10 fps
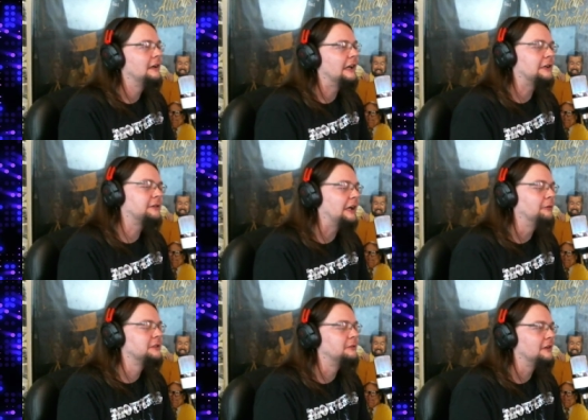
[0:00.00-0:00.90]
That's why he
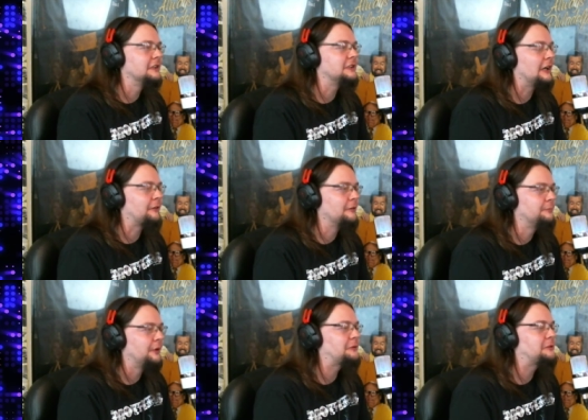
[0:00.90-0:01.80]
was the one that saw through the
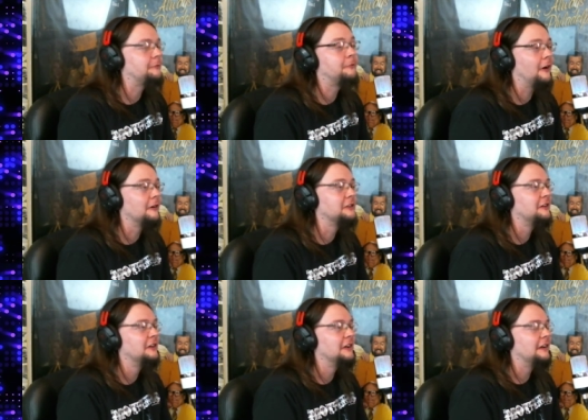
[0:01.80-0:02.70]
bullshit first.
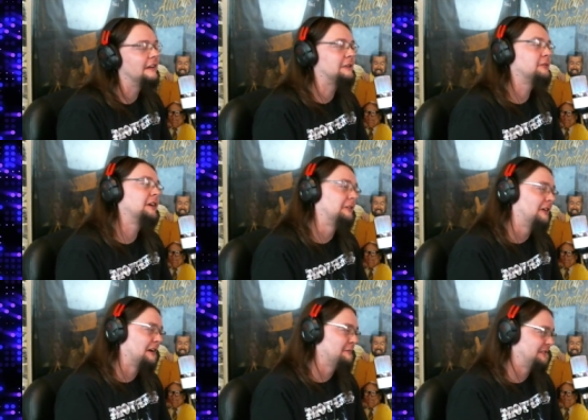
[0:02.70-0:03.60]
That's why
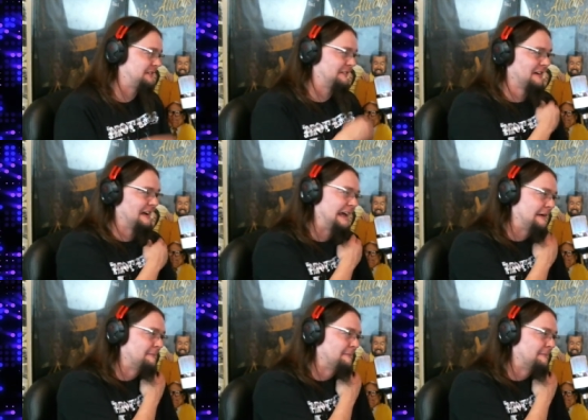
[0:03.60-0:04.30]
Euronymous turned on him.